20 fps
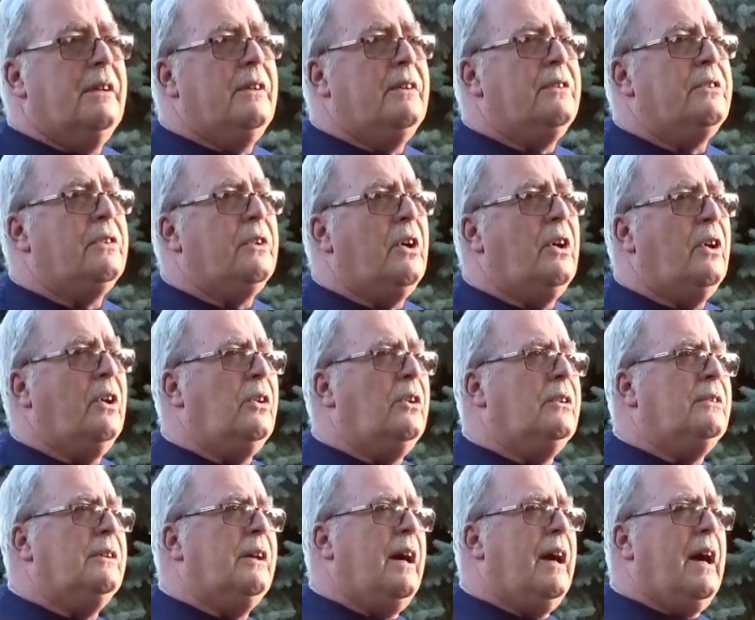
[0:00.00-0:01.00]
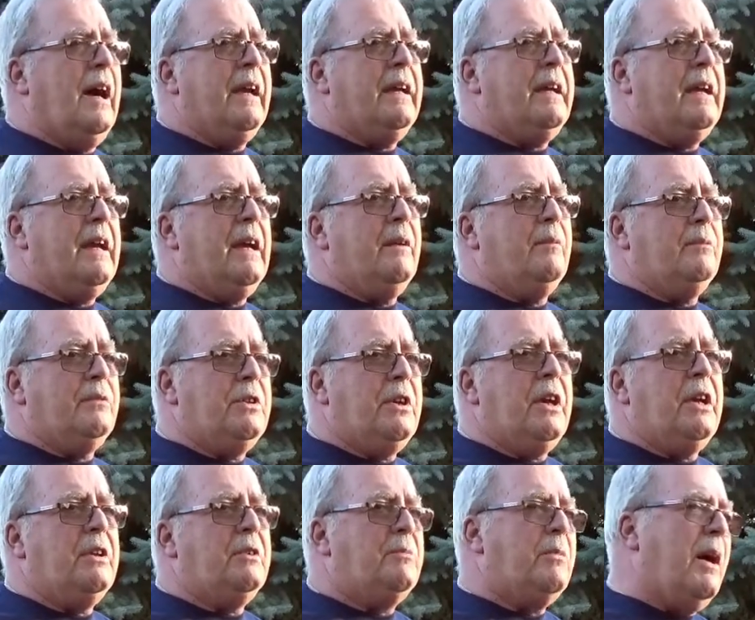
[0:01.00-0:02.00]
So I can't
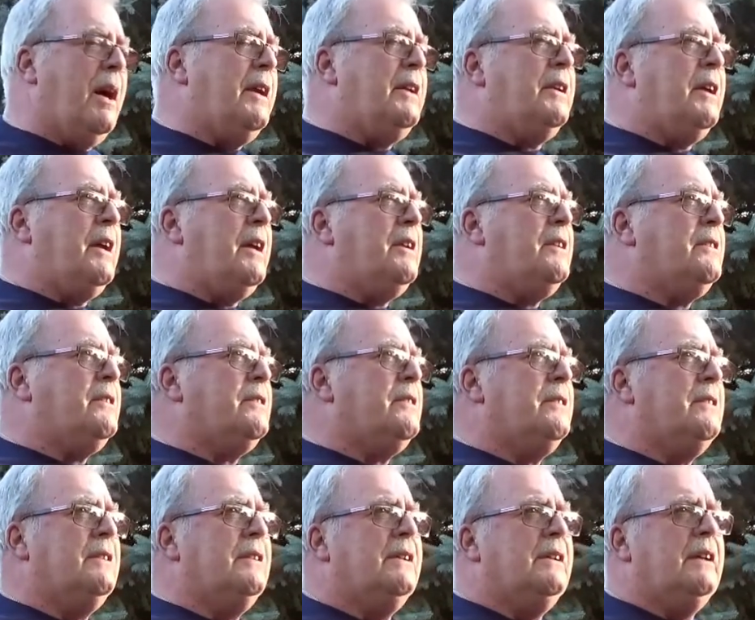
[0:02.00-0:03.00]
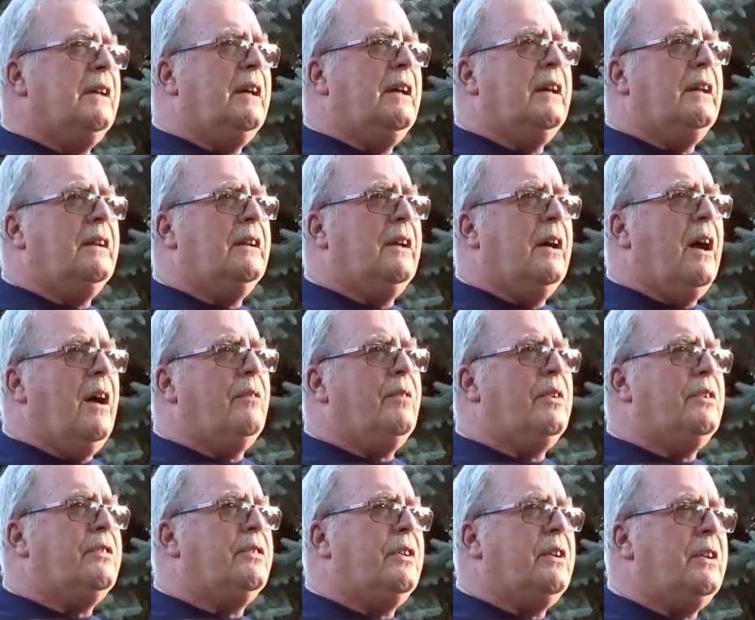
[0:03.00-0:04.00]
change my dates, and
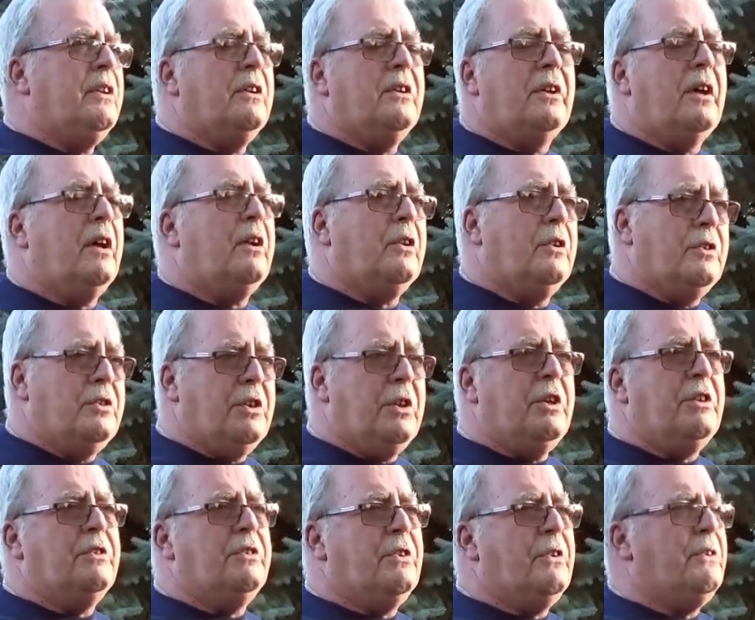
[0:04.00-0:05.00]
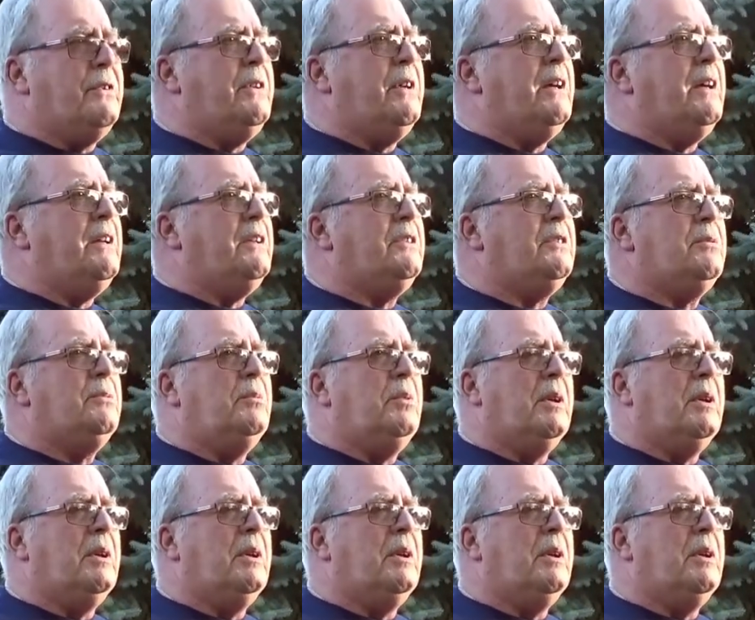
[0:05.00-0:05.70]
obviously they're not going to change their dates.